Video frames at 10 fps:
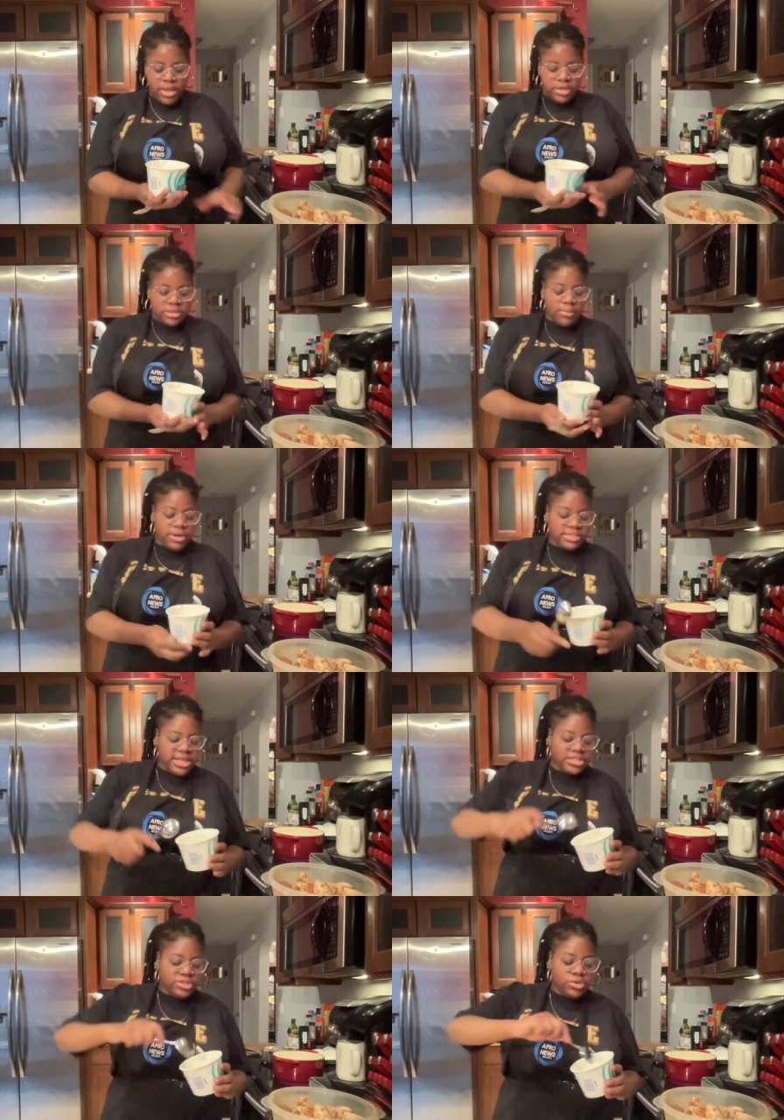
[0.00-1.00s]
So I'm gonna
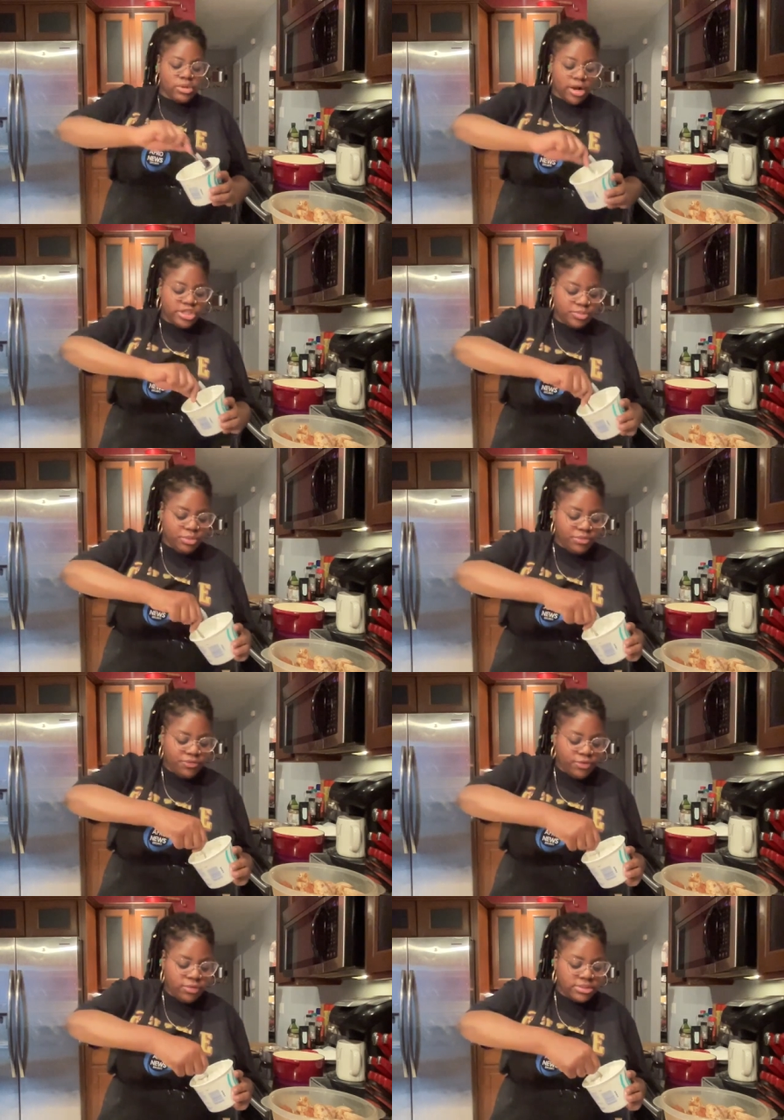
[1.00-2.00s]
take 2 large
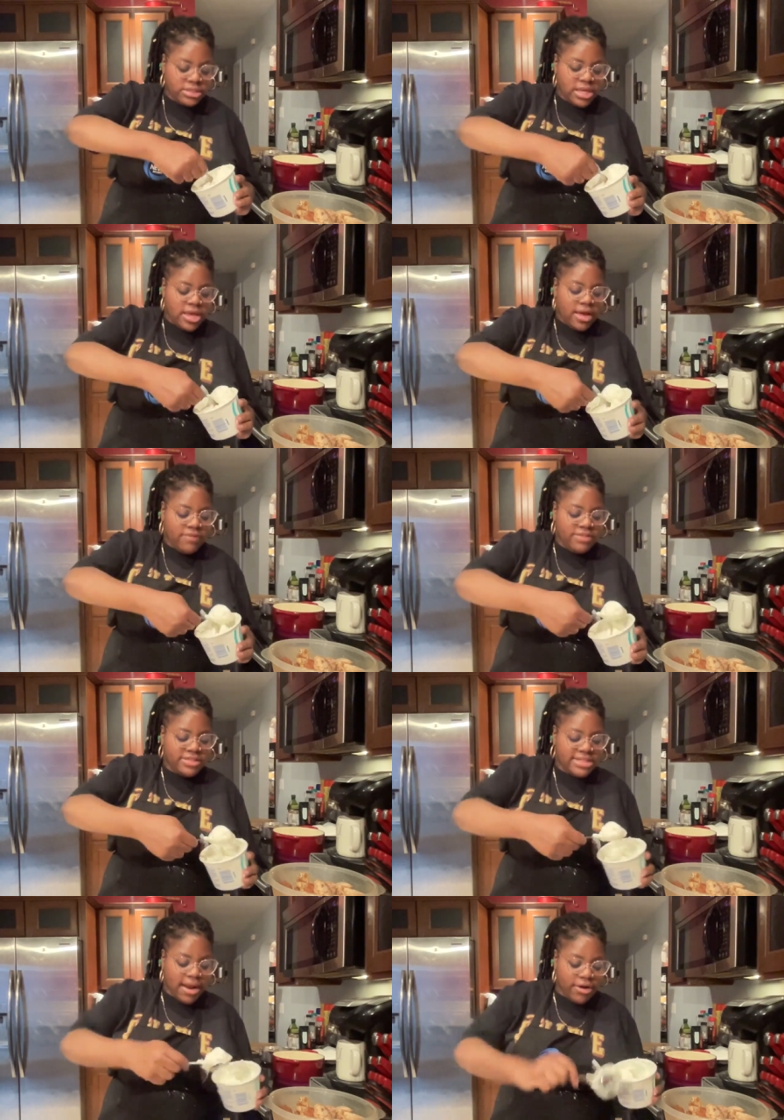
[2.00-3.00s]
spoonfuls of
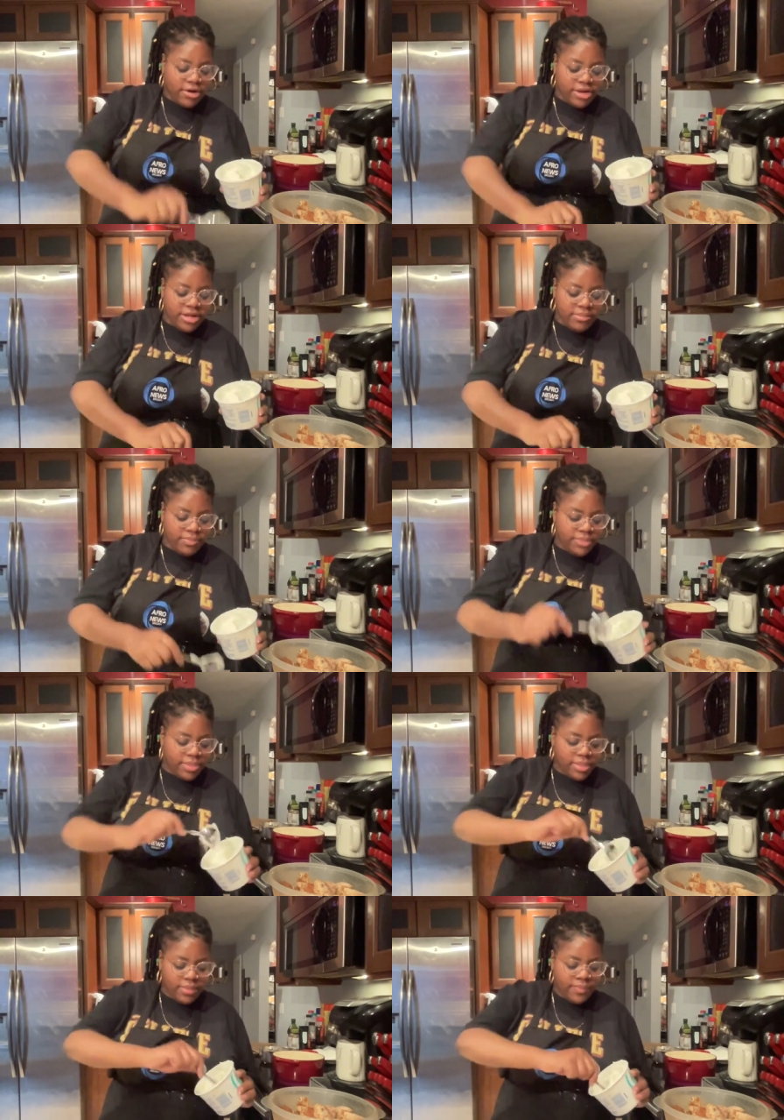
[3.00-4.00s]
this sour cream
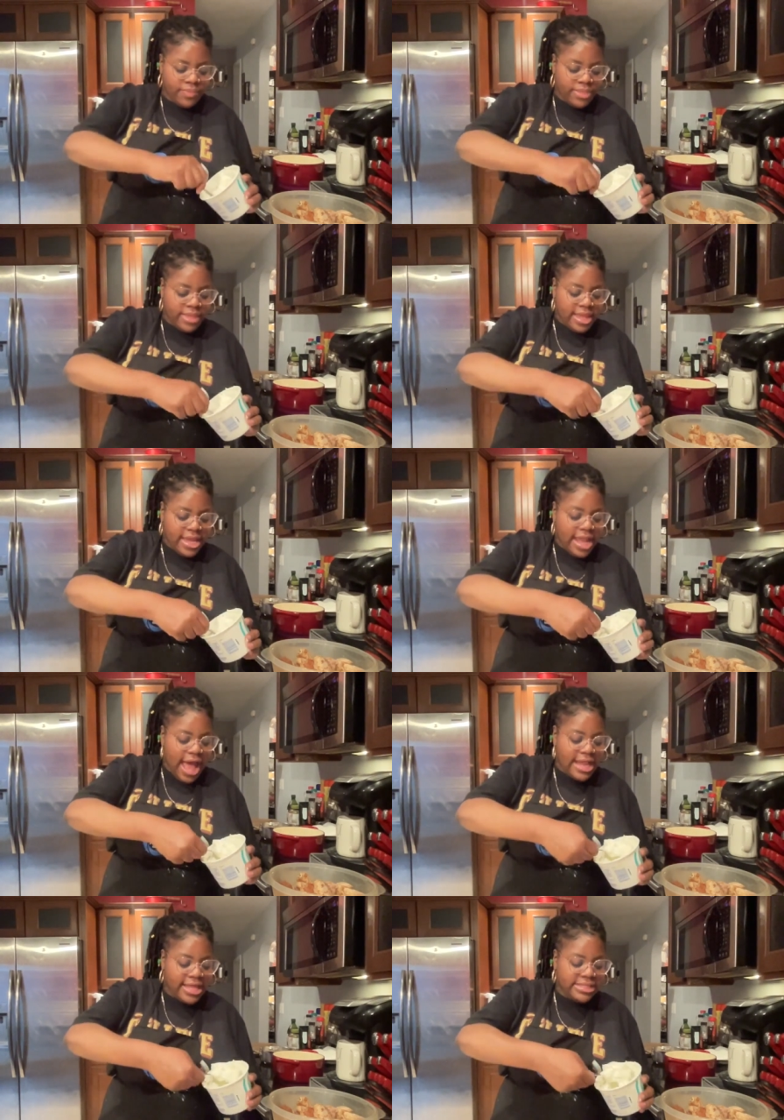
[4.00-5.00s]
and
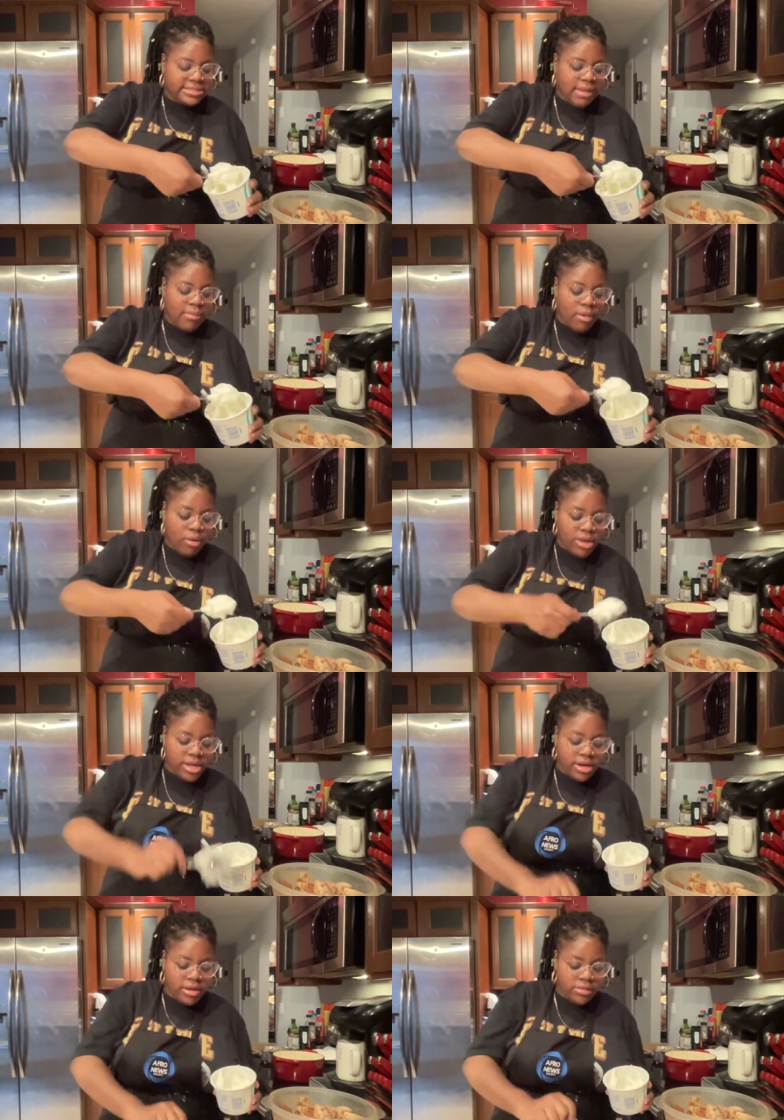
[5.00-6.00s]
add it into my bowl here.